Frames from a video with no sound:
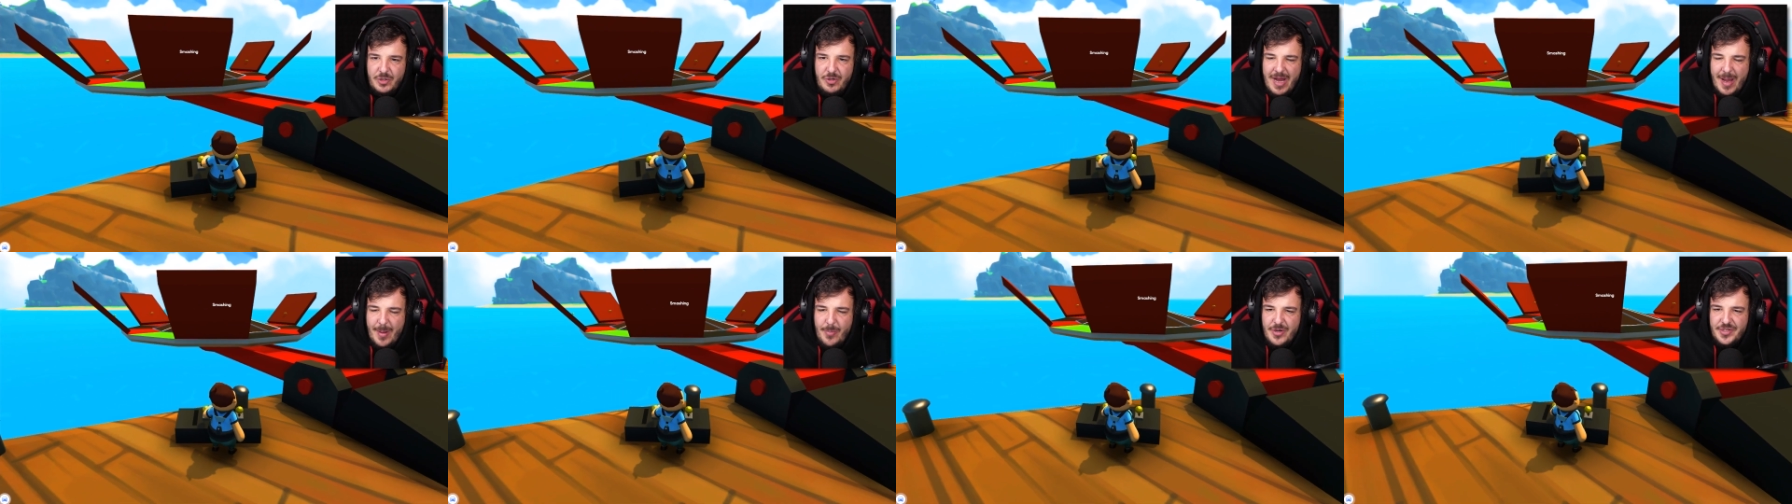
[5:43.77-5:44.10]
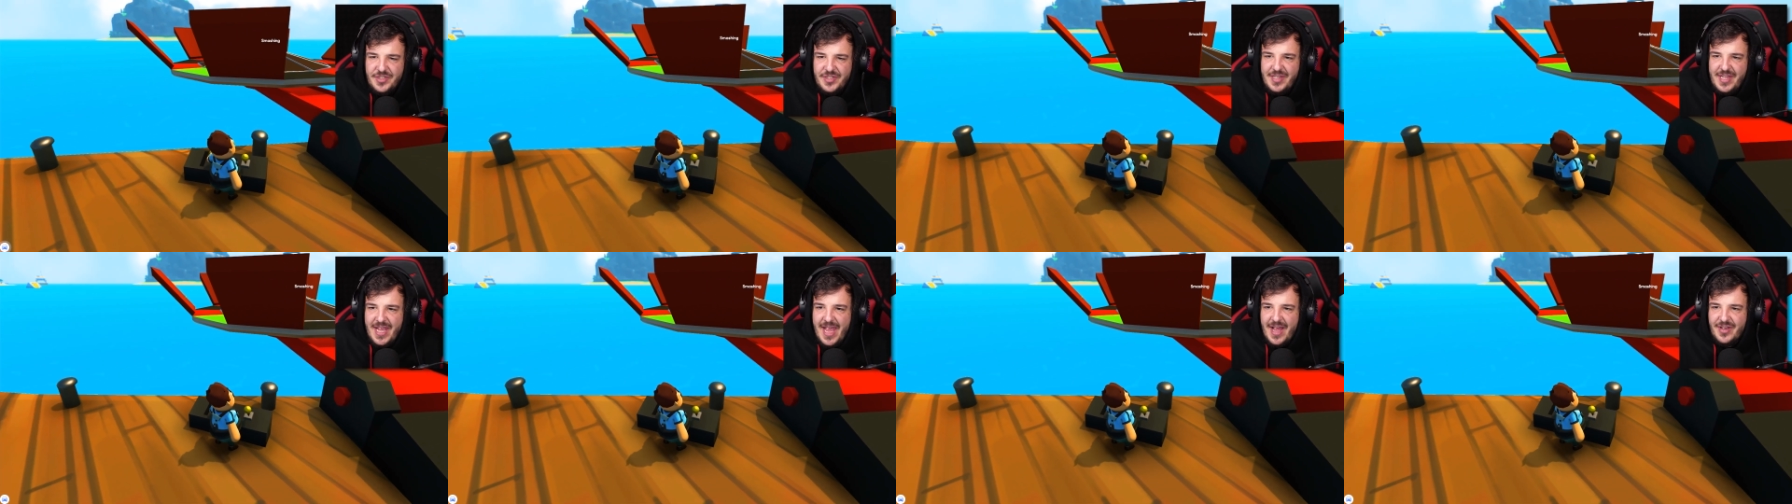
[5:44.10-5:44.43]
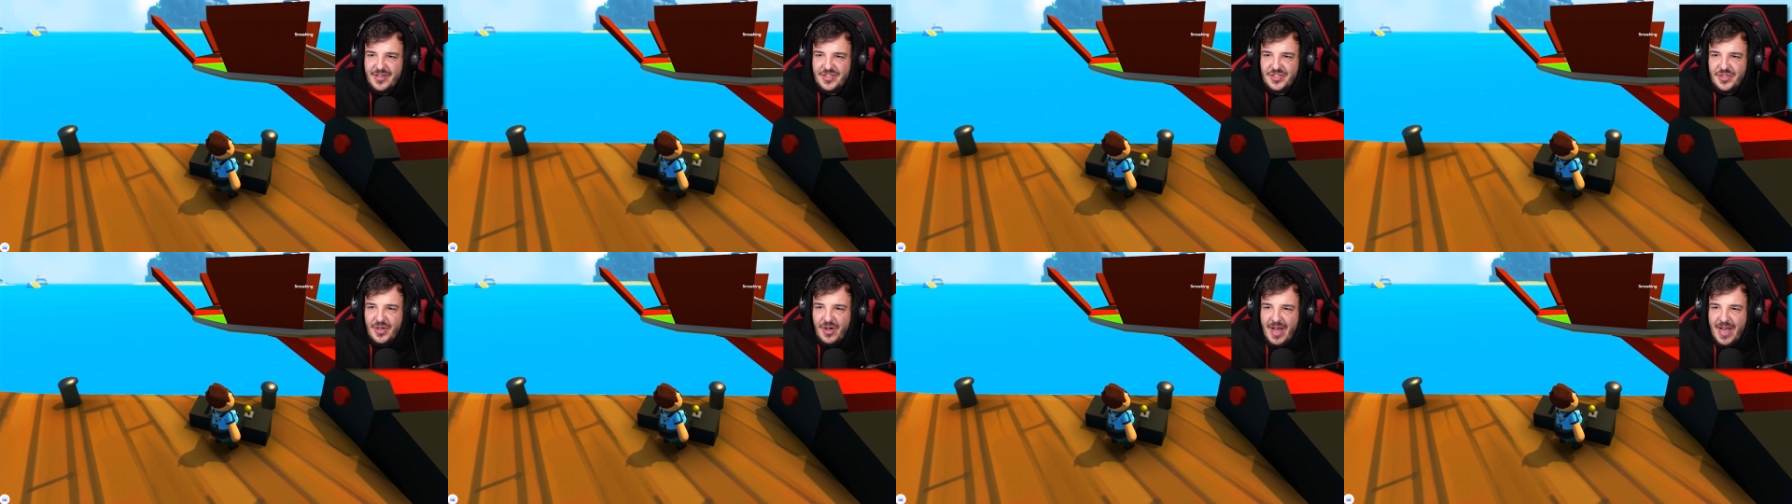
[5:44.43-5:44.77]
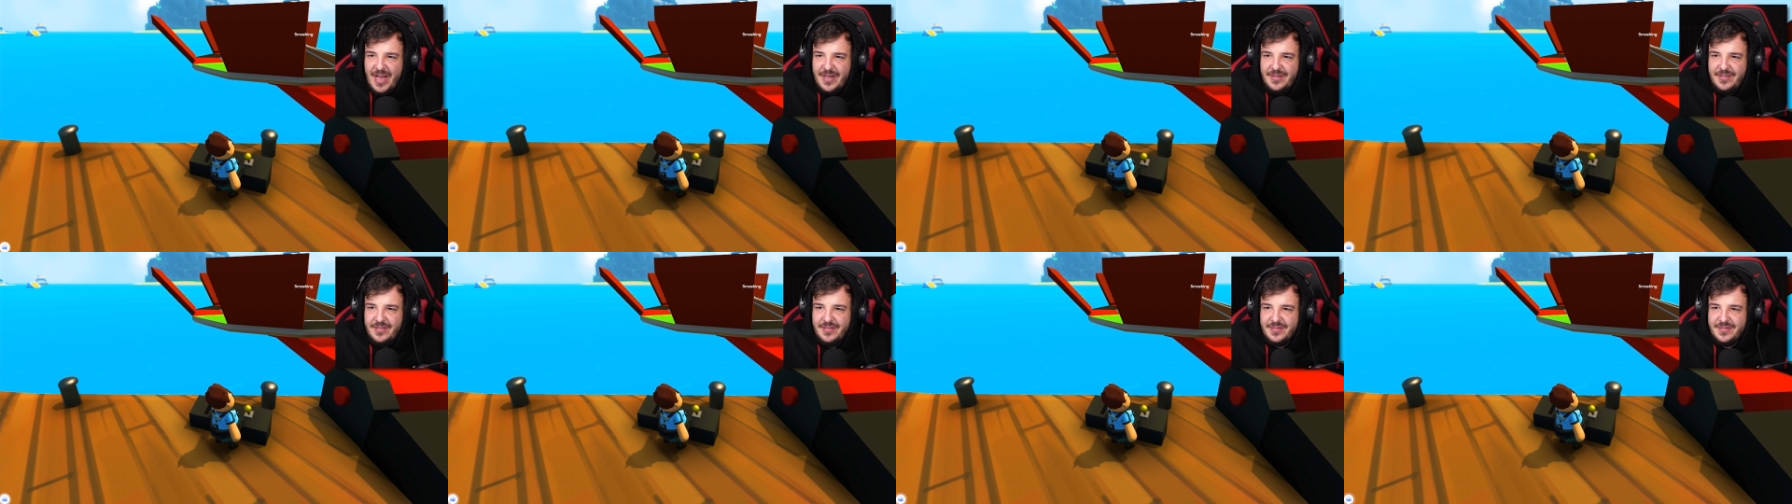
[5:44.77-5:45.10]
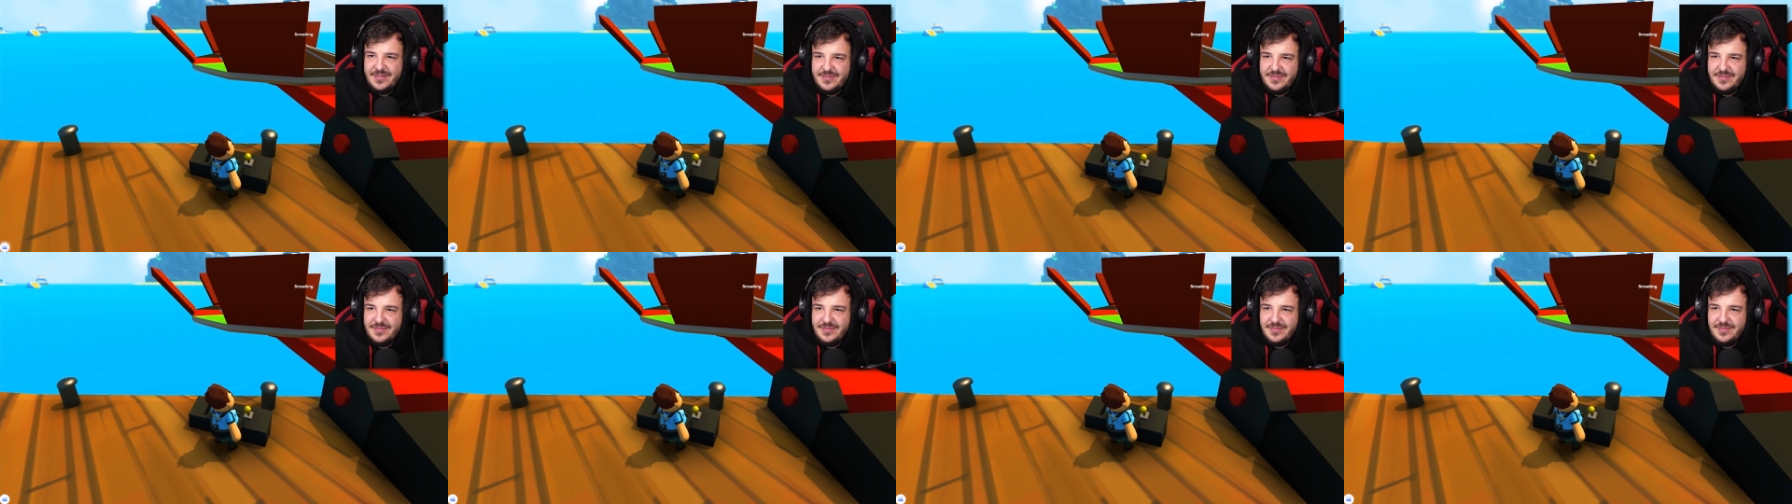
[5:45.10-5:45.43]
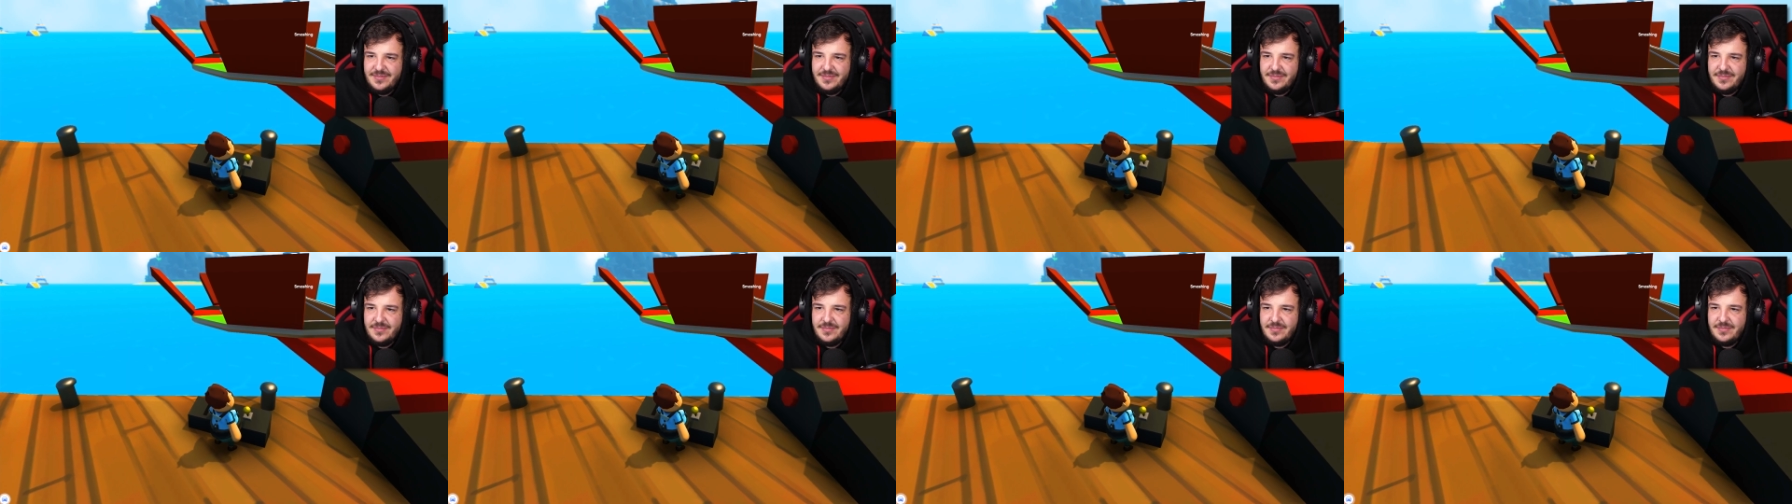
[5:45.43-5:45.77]
Grab onto the outside. Oh. All
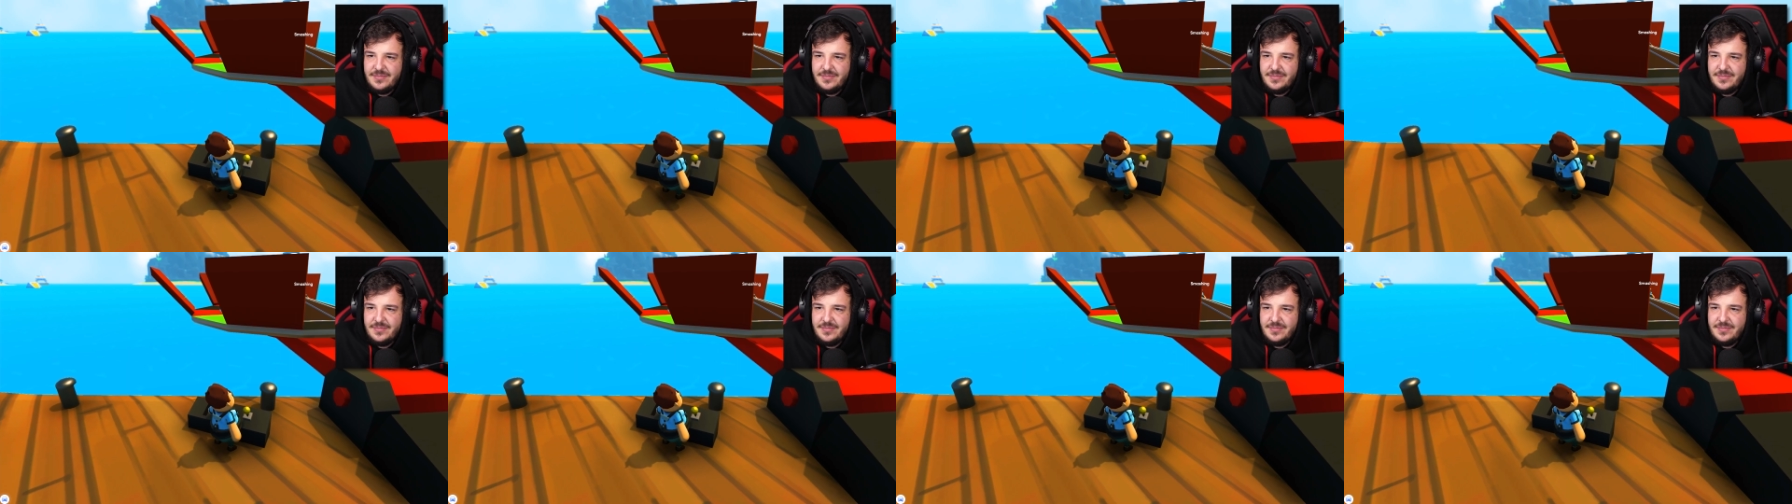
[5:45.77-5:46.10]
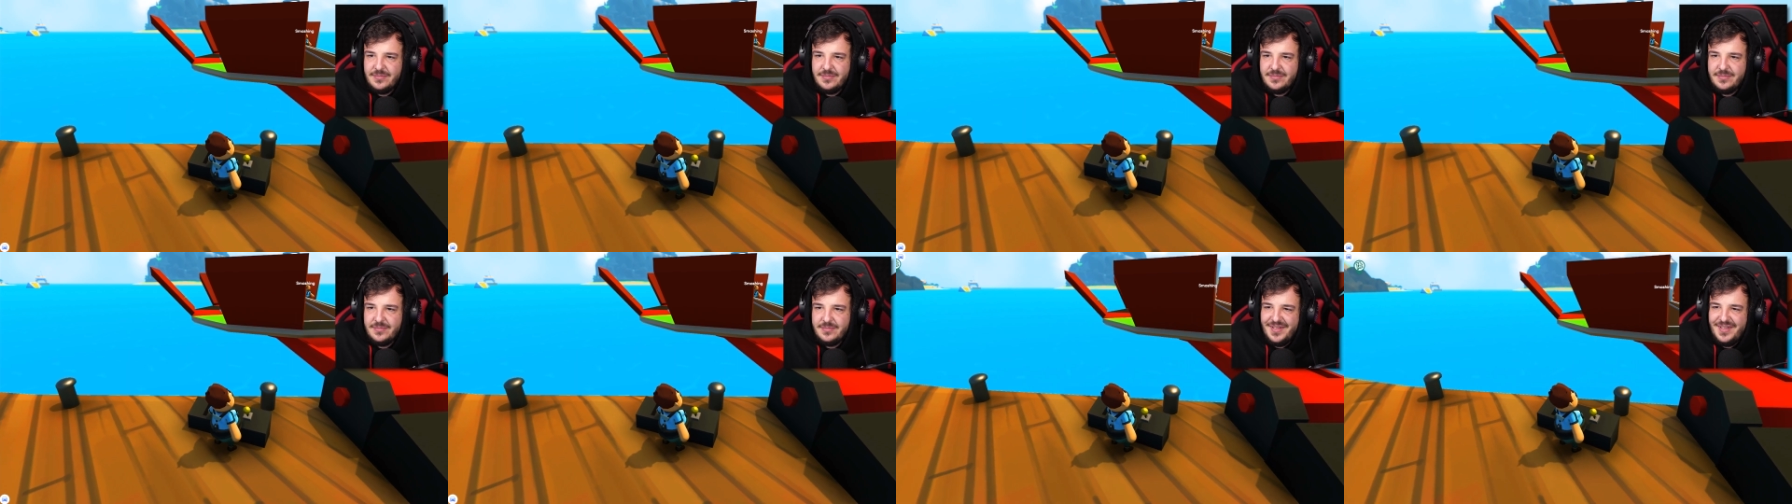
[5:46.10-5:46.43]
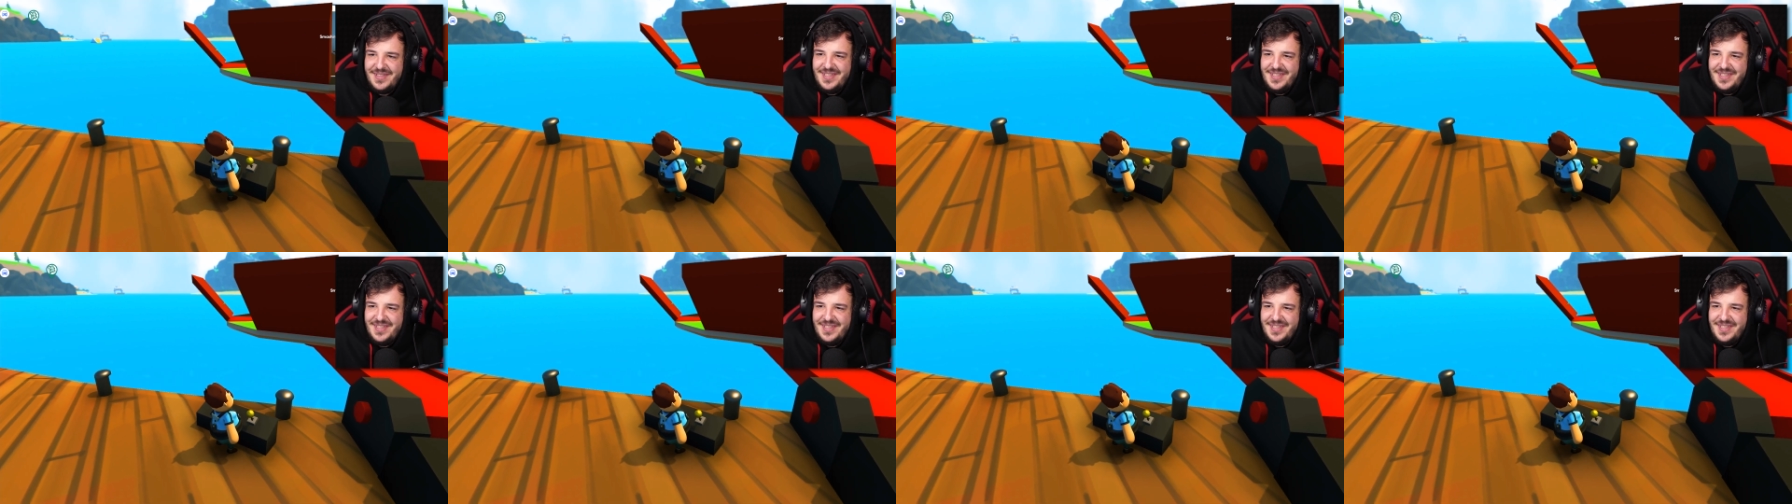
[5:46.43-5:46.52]
right, all right, hold on.